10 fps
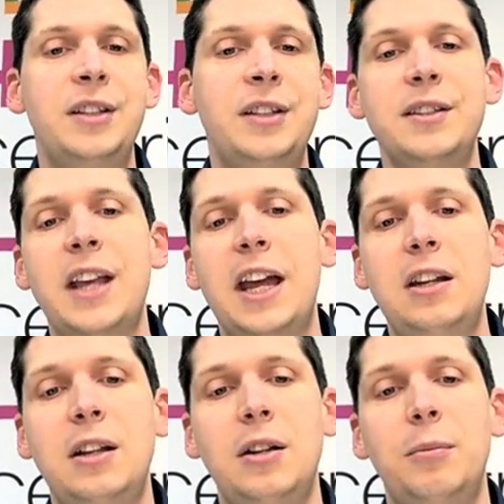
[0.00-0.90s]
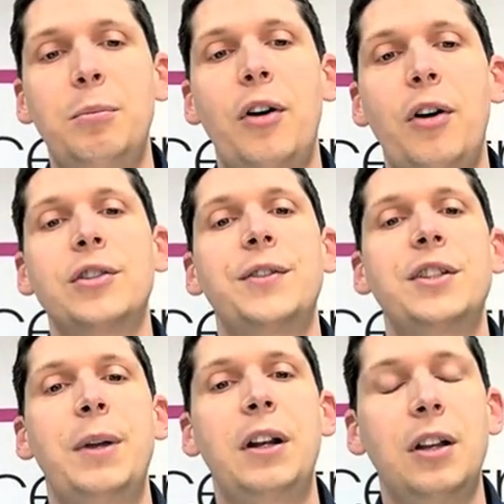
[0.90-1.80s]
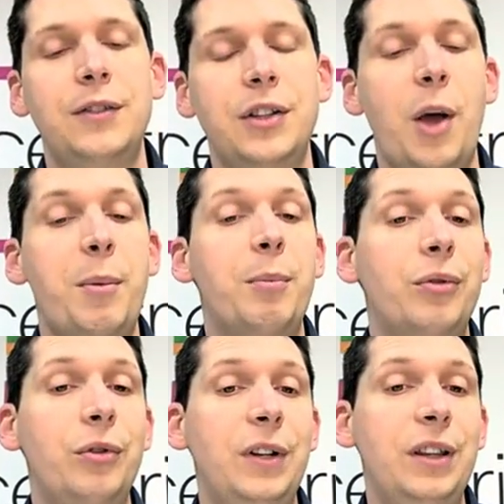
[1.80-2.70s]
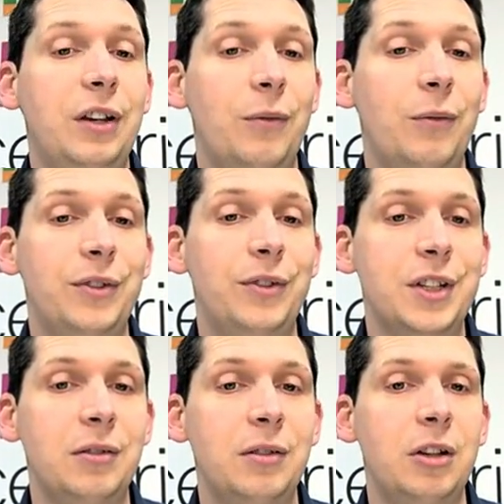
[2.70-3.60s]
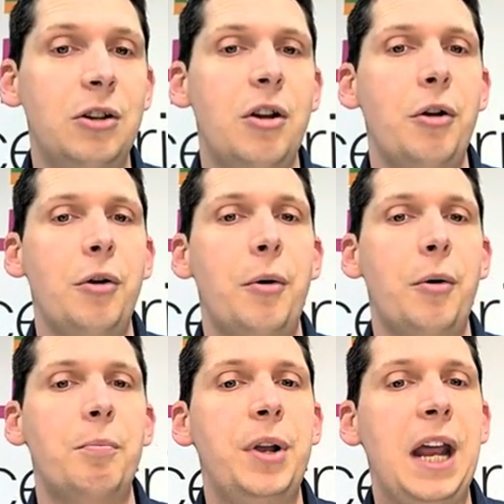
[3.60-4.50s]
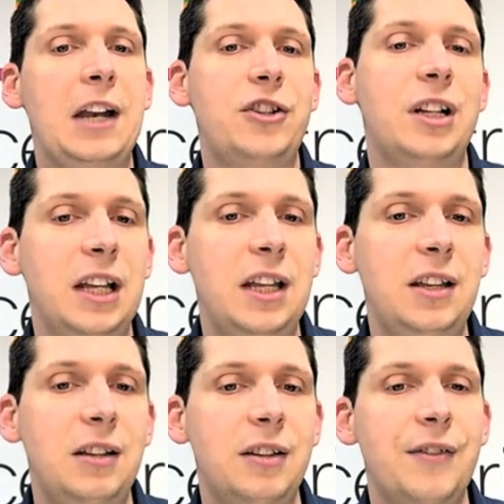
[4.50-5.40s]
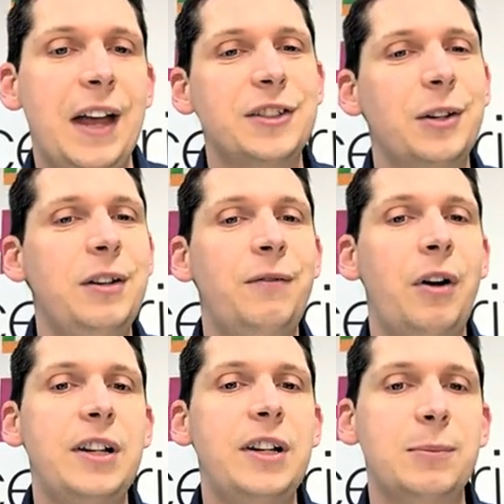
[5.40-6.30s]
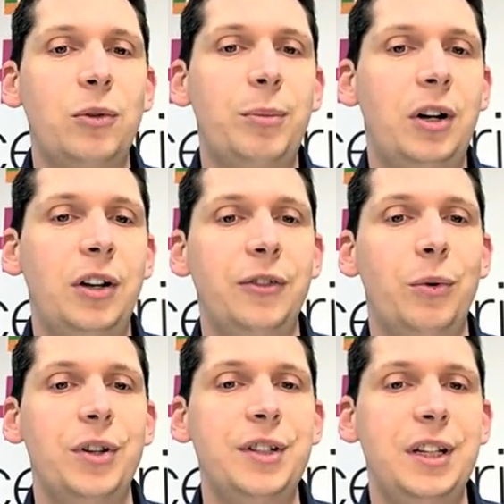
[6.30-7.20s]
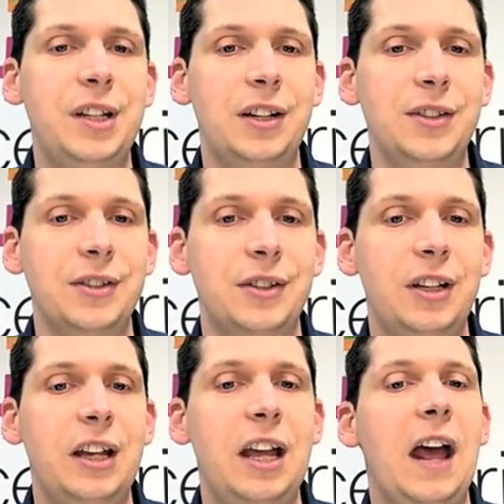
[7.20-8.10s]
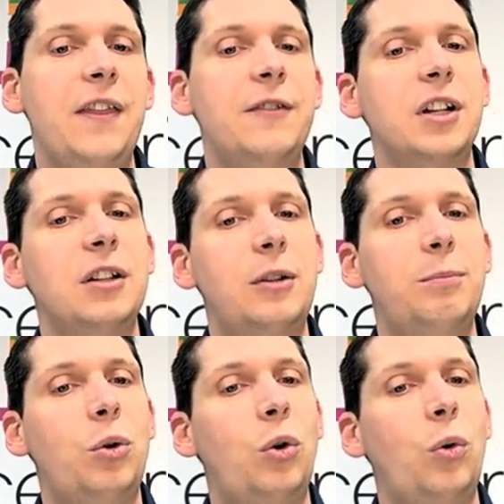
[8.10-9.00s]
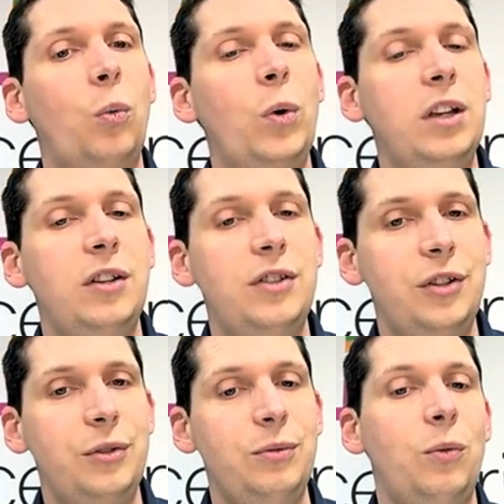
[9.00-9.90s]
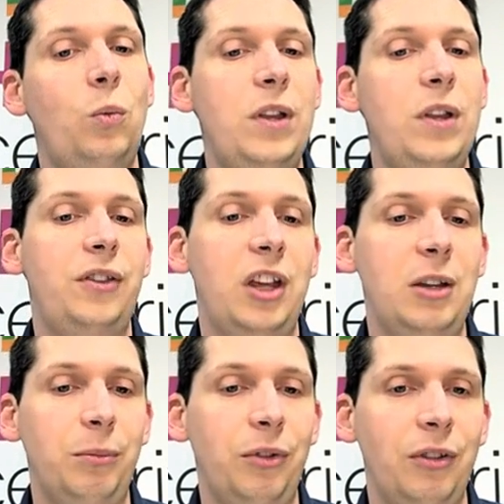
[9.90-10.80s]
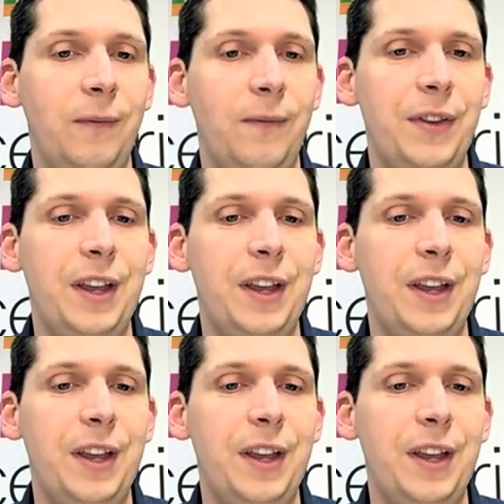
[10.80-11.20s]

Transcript: Since then, Microsoft has spent a lot of time improving the conferencing, but actually that's only a very small part of what it does. And there is a lot more we can do with Teams.